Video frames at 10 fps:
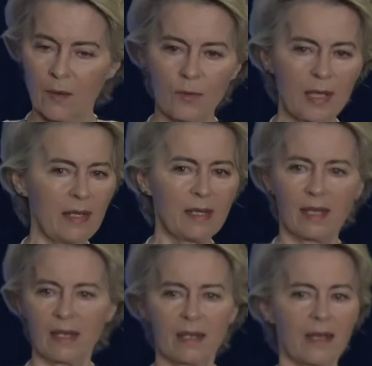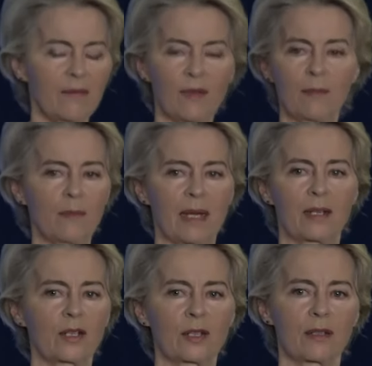We can never
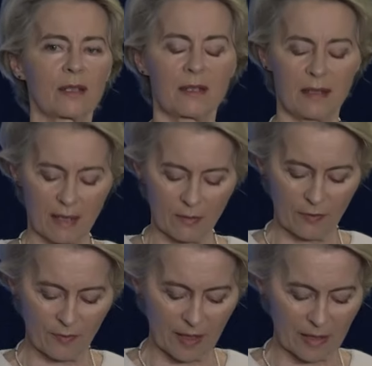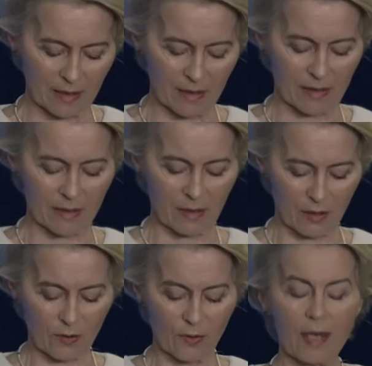match the sacrifices the
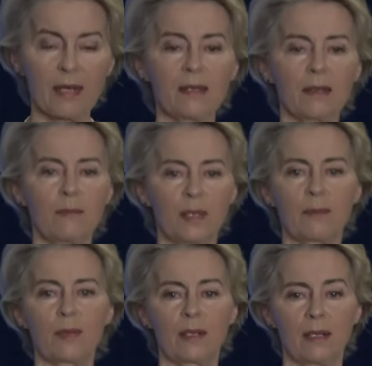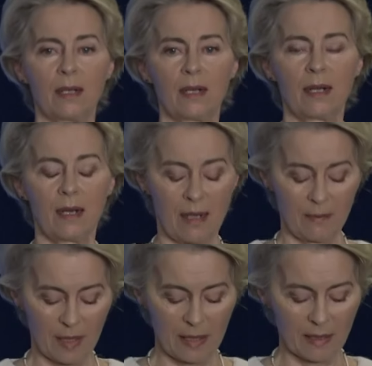Ukrainian people are
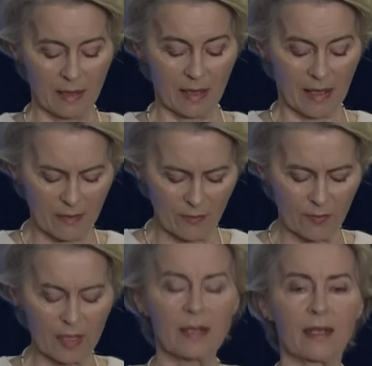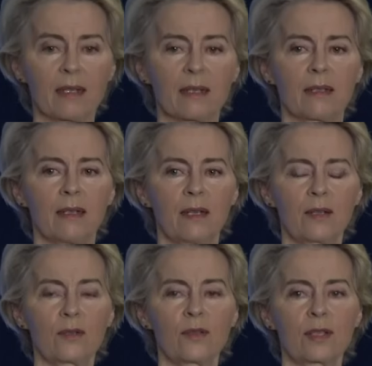making every day
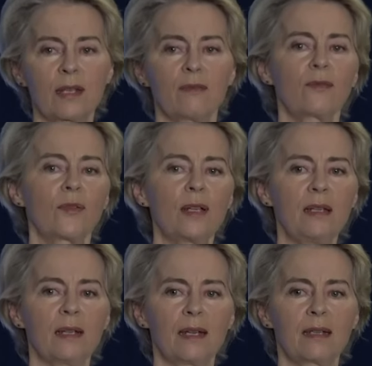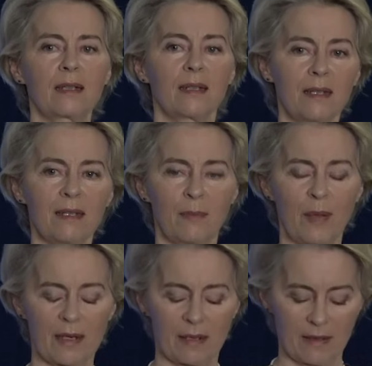to stay free and
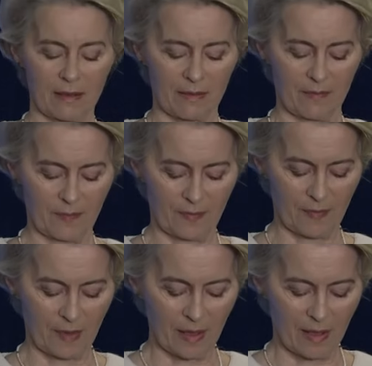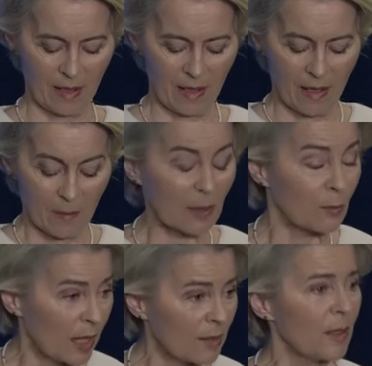independent. But
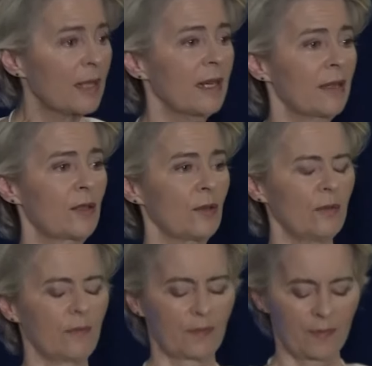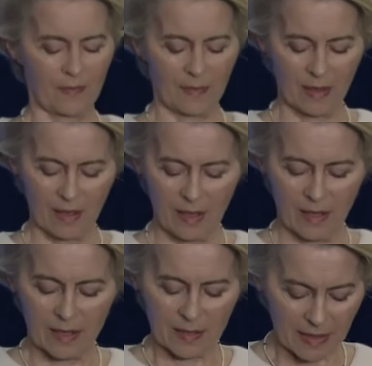what we can do,
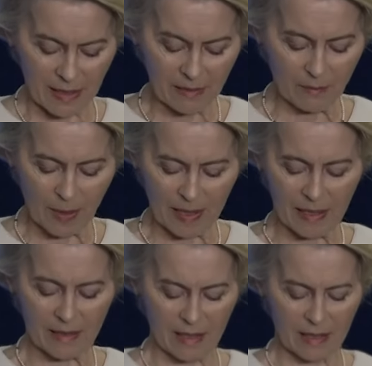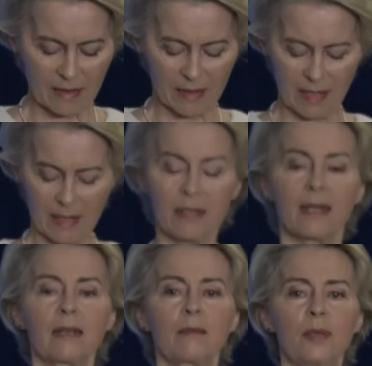stand by their side
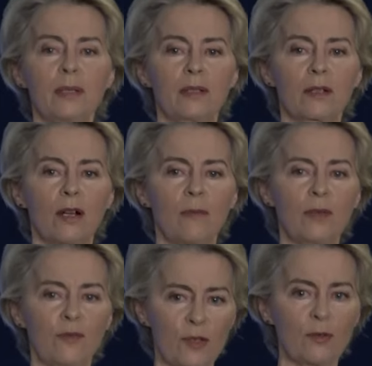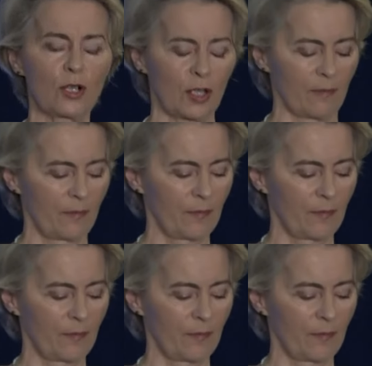and build a common future.